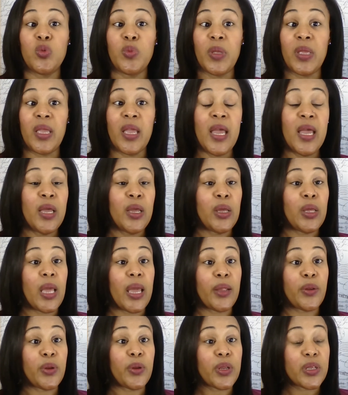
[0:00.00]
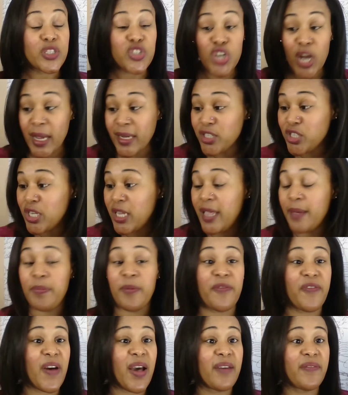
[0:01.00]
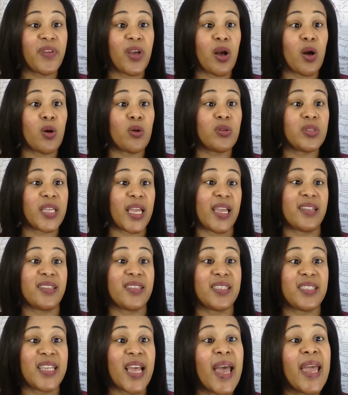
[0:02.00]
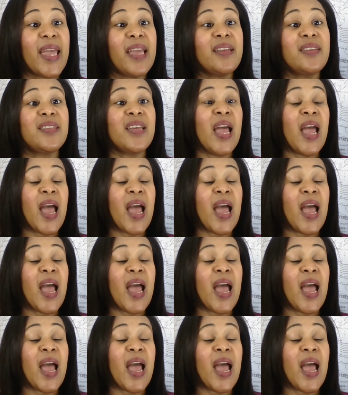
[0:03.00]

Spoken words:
We trying to keep a 5-year-old entertained